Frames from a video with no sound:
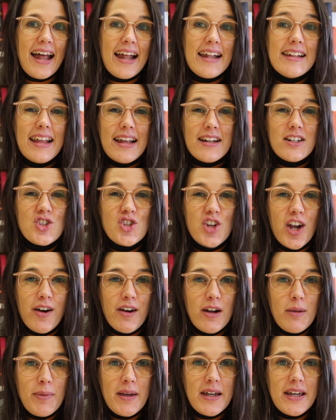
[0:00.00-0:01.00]
And then
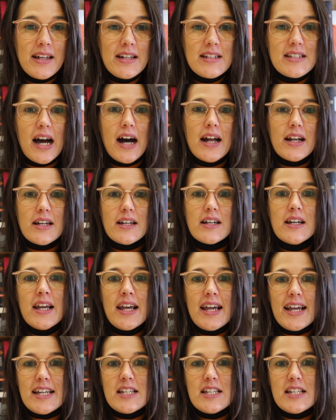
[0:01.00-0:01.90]
cherry picking data